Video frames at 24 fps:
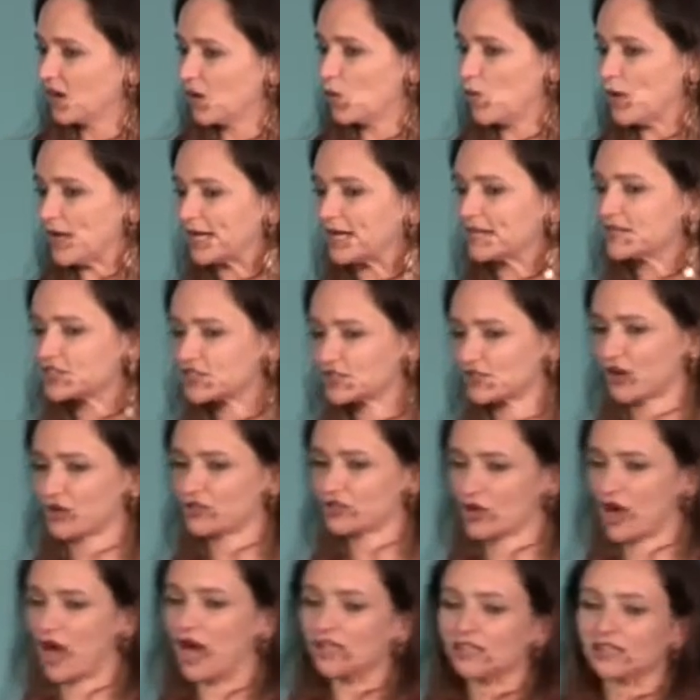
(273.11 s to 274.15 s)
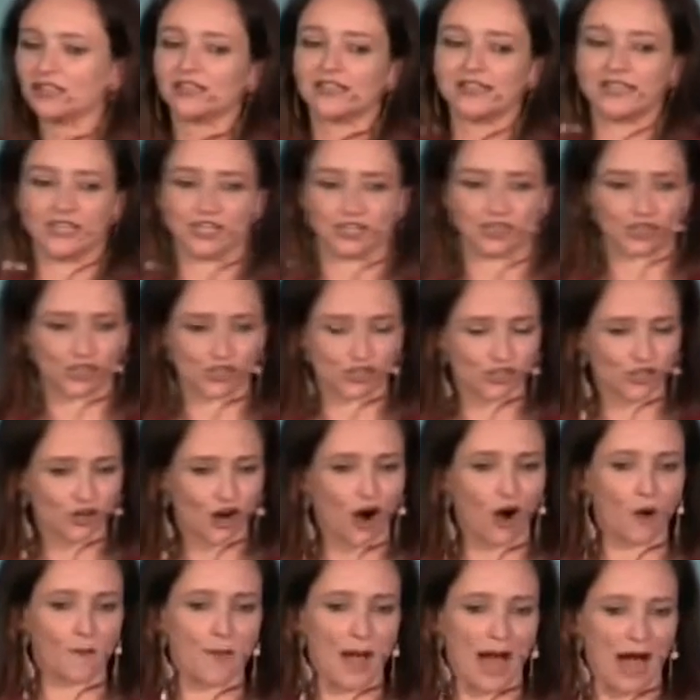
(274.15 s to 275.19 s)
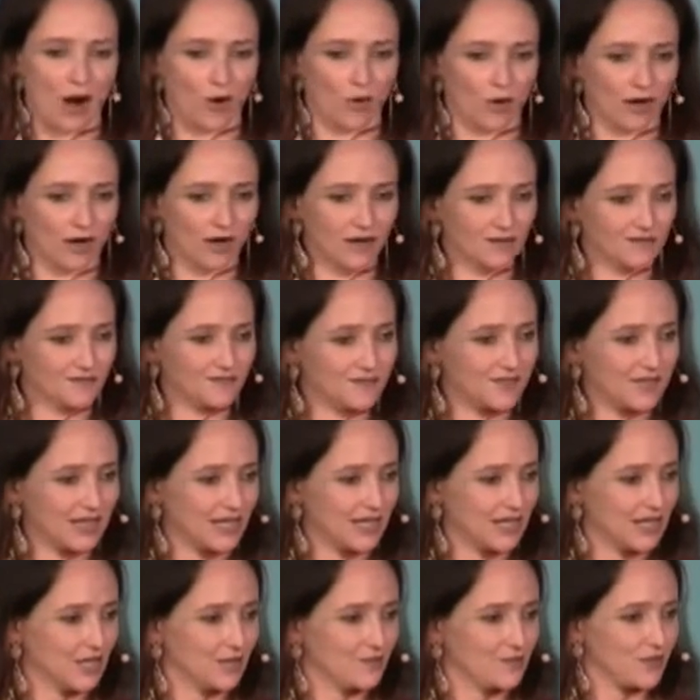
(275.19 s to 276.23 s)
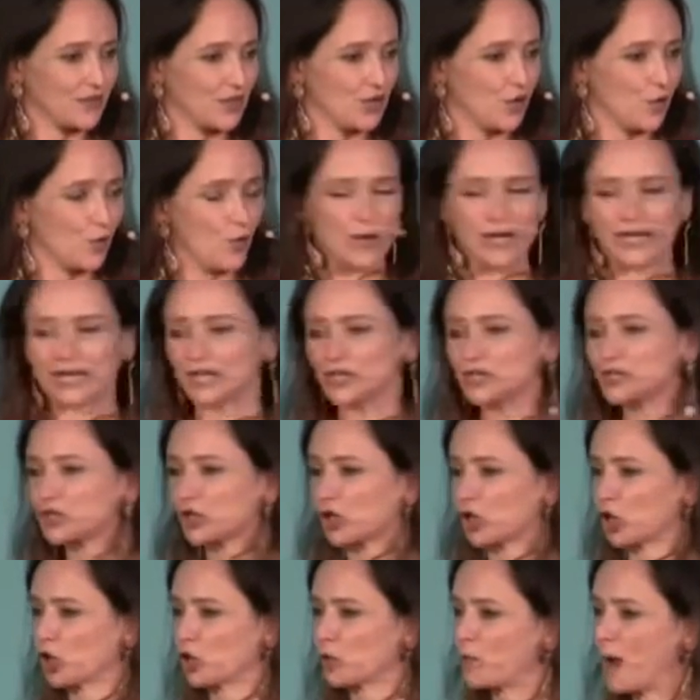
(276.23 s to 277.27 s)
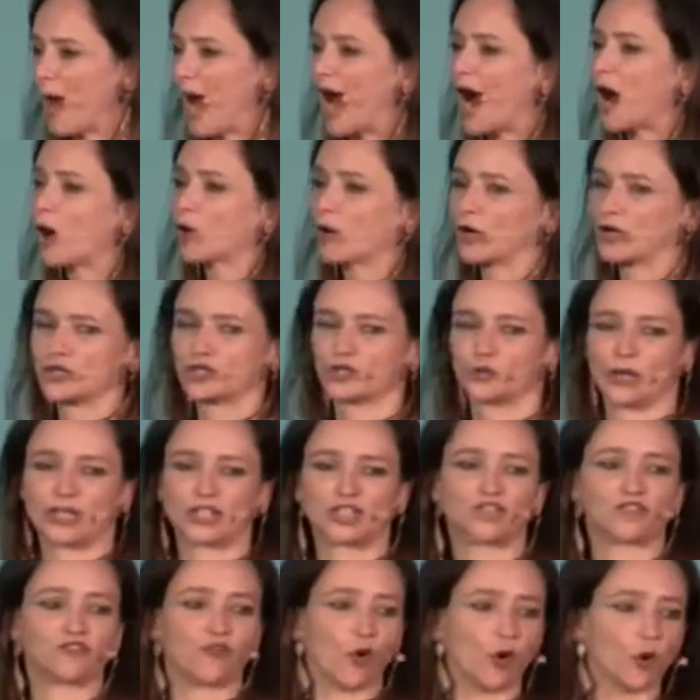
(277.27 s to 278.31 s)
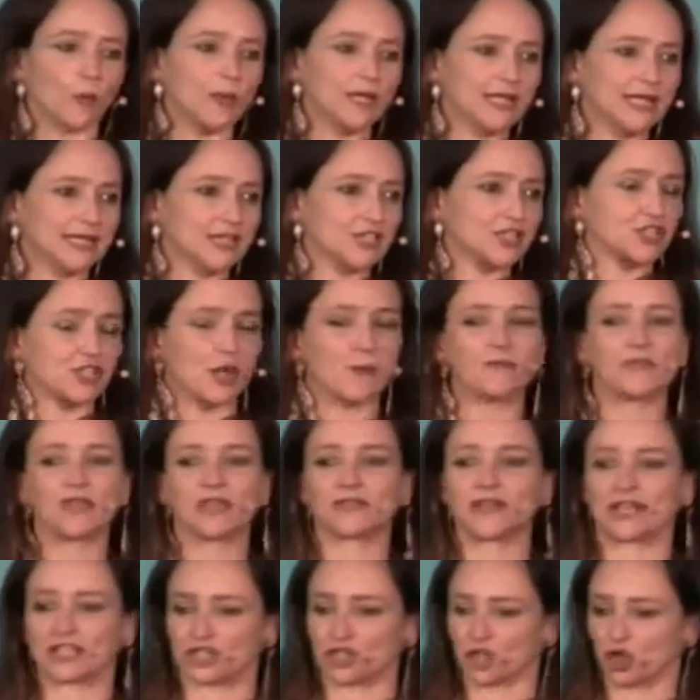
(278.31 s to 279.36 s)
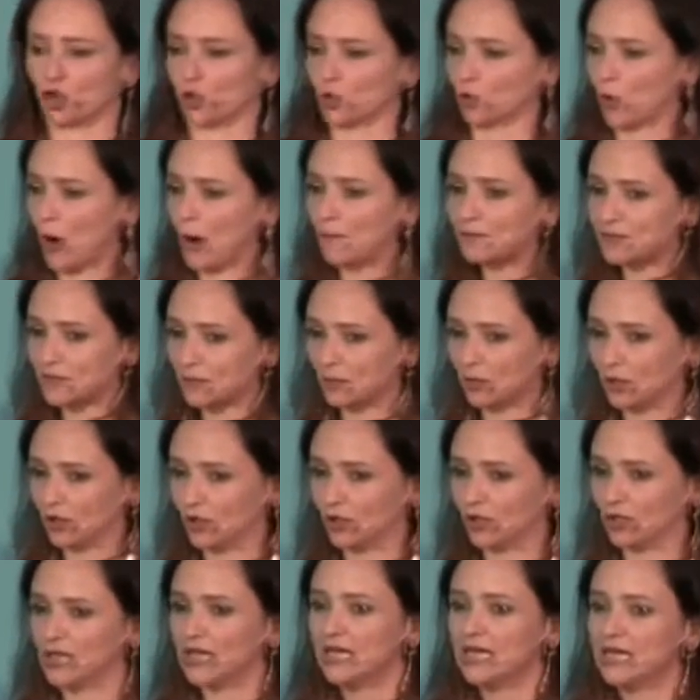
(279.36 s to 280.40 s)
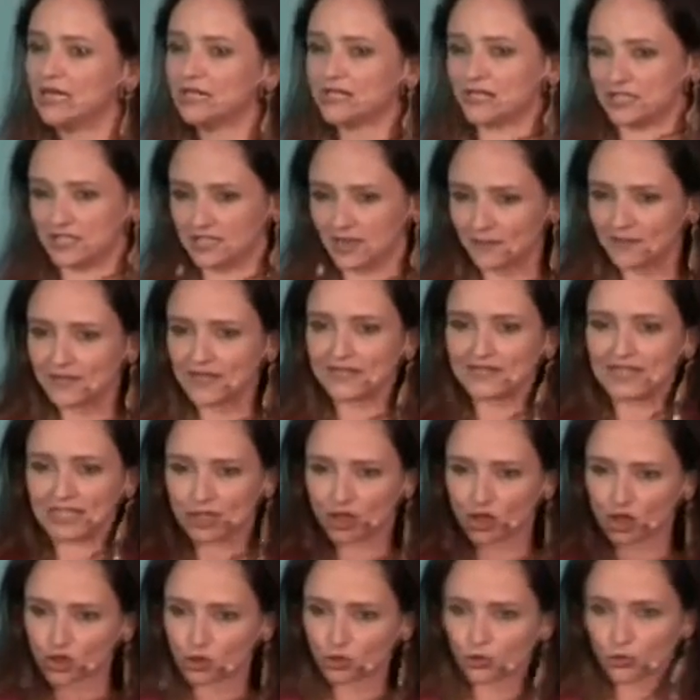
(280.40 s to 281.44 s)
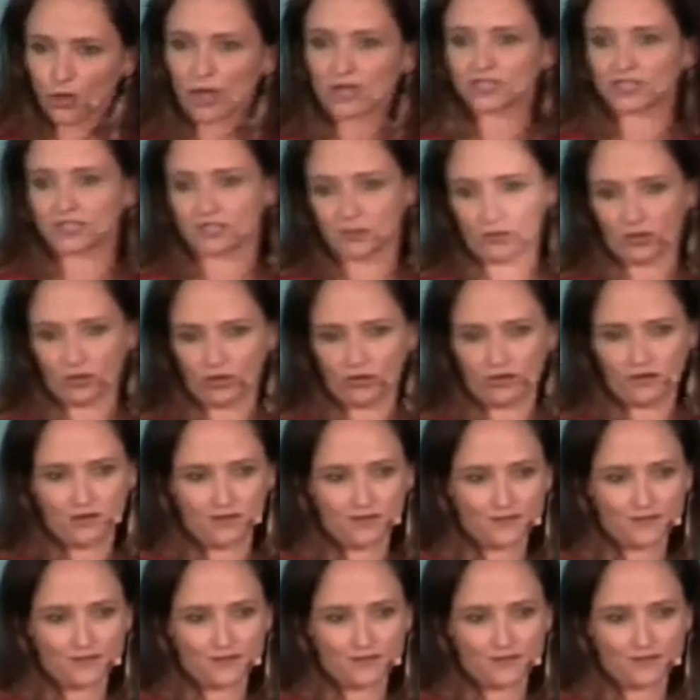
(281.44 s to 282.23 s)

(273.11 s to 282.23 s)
we can start to unleash our power. We can turn power and transform it into something that's corruptible to something that's trustable.